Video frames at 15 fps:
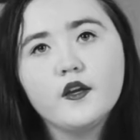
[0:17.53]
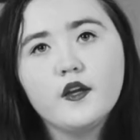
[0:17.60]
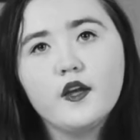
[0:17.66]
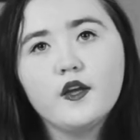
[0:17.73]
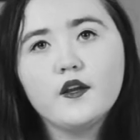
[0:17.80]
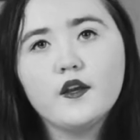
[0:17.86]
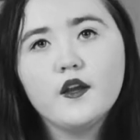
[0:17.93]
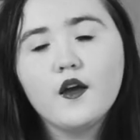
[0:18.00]

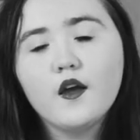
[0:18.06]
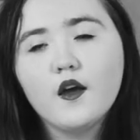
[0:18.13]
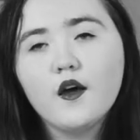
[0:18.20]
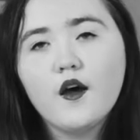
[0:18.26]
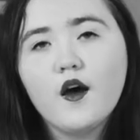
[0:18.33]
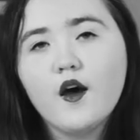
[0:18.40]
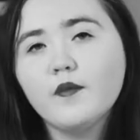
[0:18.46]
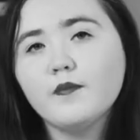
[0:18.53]
And
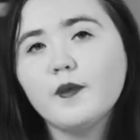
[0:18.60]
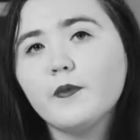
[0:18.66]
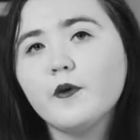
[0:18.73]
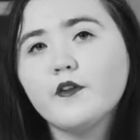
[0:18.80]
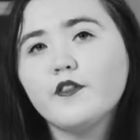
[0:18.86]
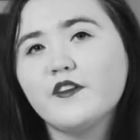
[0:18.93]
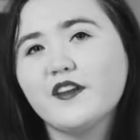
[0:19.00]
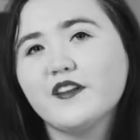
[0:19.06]
on my
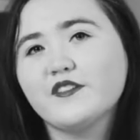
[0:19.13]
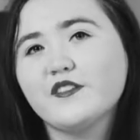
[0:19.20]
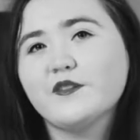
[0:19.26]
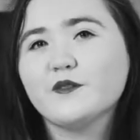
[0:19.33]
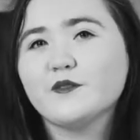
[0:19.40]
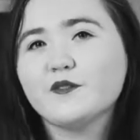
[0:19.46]
birthday too,